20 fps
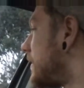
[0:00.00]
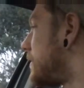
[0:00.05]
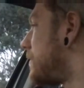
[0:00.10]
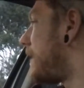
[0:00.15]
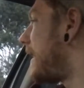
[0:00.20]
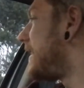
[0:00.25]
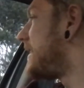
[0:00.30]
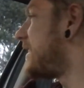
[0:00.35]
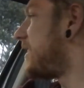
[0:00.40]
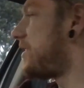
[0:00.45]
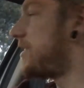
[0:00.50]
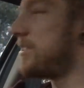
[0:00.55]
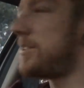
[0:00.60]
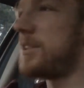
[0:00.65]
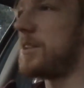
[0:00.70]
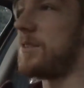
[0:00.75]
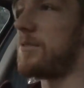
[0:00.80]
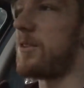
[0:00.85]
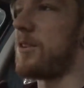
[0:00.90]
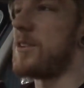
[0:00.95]
to pay attention
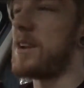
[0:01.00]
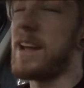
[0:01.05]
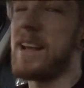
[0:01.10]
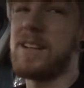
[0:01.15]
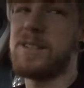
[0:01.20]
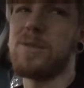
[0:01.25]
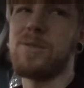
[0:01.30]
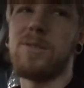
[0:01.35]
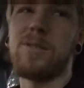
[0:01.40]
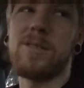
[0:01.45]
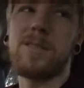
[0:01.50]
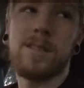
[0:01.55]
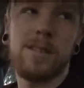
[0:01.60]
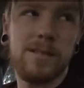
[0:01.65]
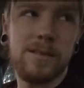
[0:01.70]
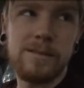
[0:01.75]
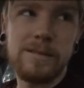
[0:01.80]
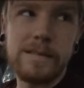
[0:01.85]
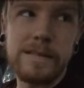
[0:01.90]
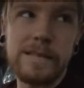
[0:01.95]
to the road and talk.
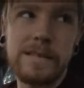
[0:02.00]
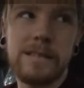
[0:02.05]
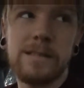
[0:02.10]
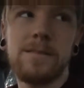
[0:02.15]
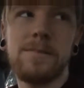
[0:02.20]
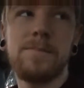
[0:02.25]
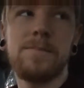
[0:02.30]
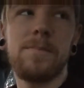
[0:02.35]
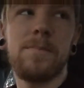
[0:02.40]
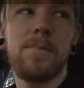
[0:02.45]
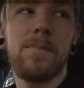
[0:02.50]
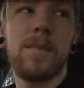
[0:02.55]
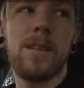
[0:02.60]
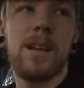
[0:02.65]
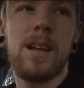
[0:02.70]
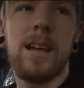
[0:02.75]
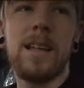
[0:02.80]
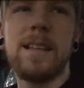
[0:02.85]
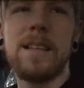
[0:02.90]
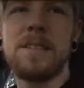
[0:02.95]

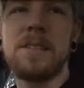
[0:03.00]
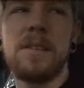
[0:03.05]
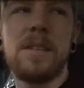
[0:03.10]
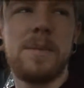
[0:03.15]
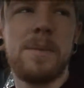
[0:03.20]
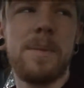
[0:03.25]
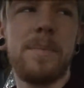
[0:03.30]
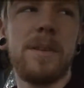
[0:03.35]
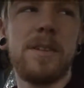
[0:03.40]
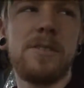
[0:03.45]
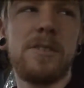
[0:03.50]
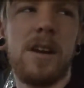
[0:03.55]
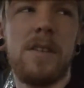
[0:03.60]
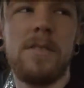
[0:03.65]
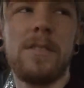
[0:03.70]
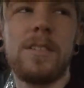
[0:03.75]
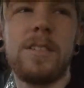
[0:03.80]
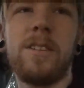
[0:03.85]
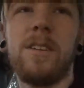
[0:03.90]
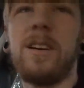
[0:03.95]
And there seems to be a bit of
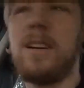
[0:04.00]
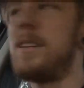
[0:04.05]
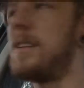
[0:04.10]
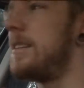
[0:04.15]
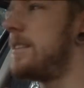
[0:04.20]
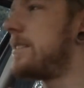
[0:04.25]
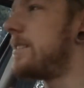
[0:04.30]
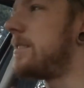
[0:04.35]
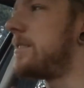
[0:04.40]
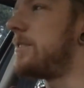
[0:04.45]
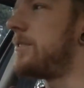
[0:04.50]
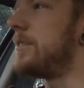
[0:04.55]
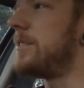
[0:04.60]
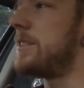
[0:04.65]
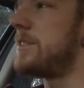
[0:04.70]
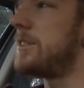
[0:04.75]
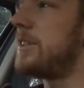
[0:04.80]
traffic tonight, and this is annoying the